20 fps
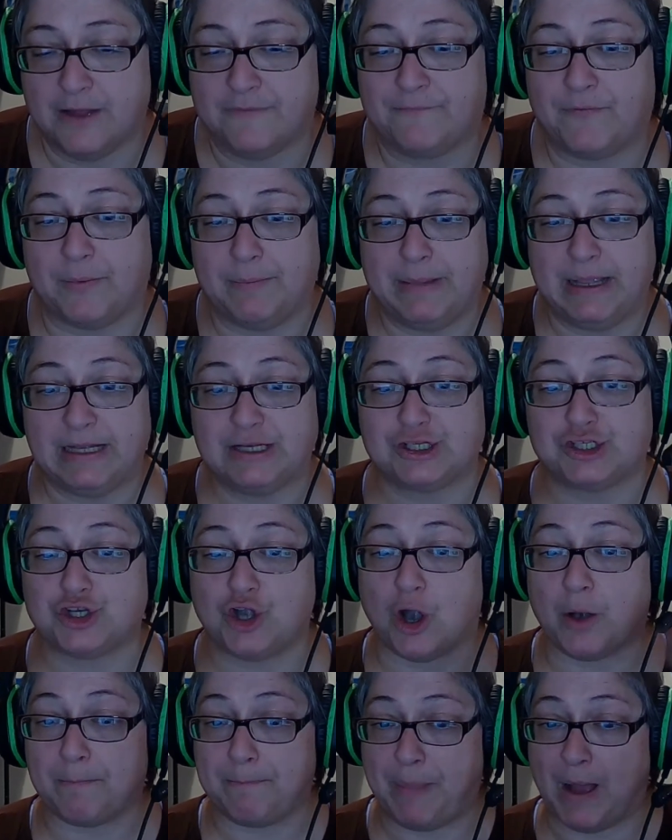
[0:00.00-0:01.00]
for me to
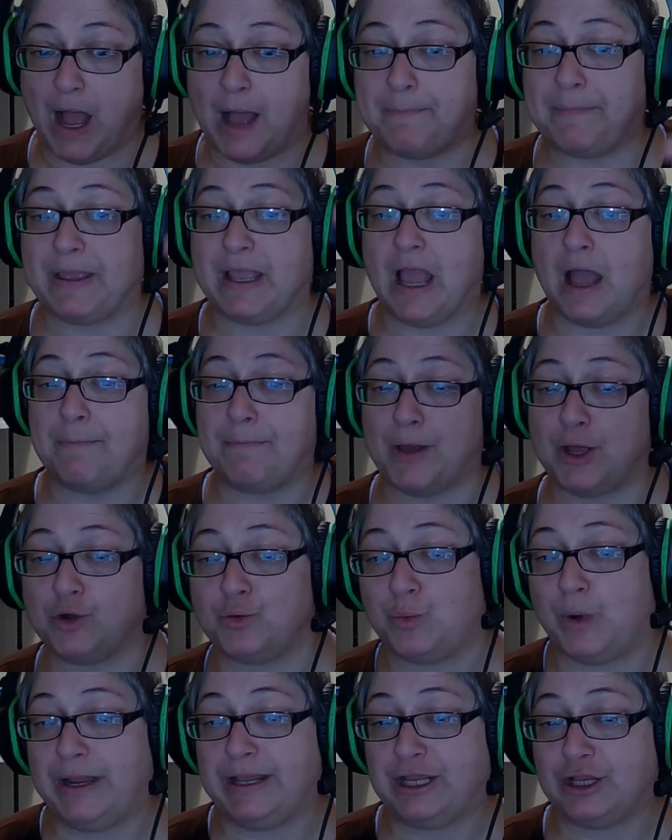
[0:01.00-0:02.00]
start popping up on a
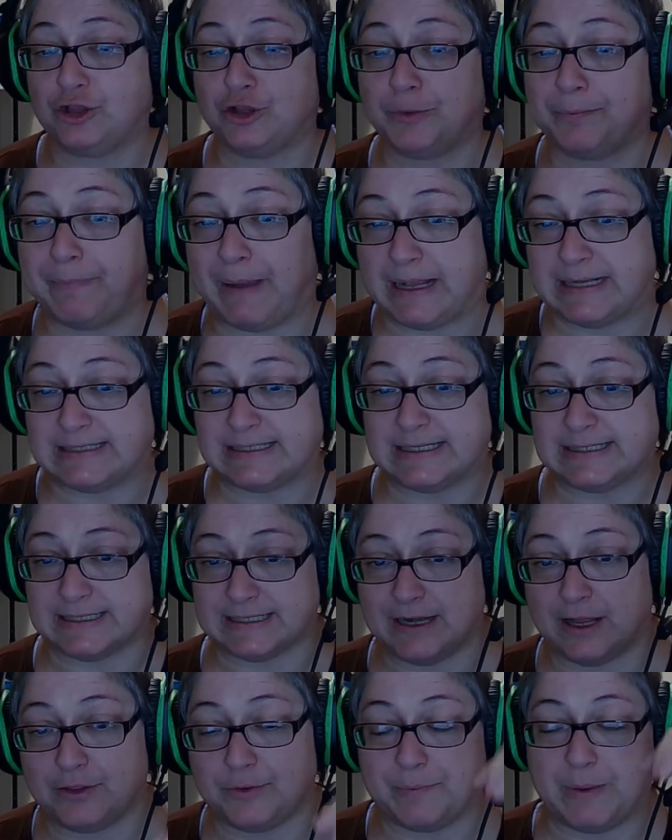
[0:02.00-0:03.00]
regular basis
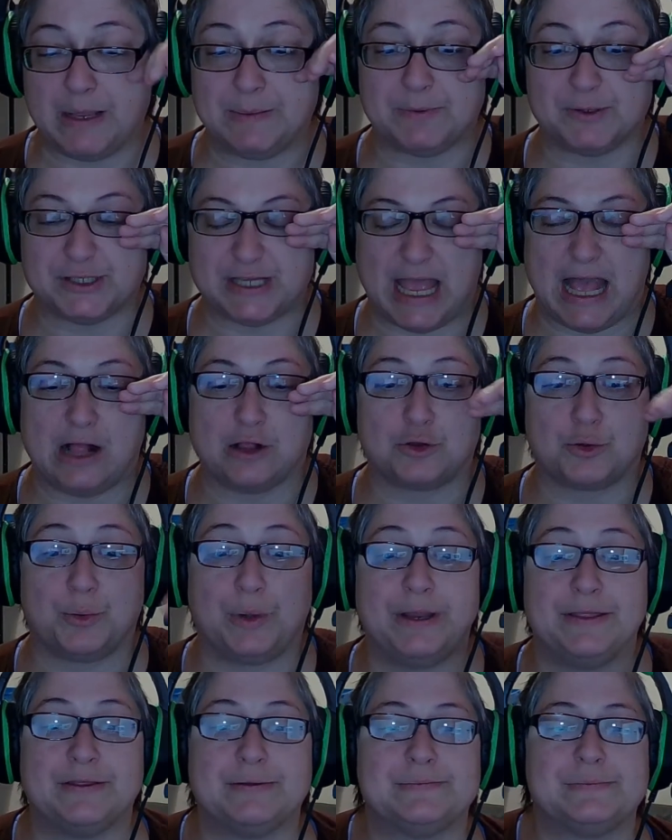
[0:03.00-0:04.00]
in other people's
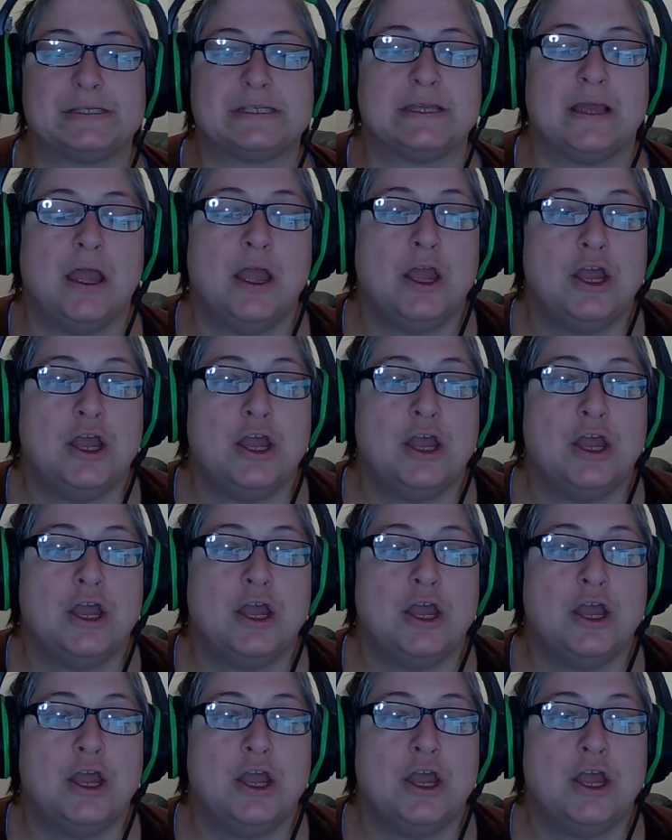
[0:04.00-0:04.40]
algorithms.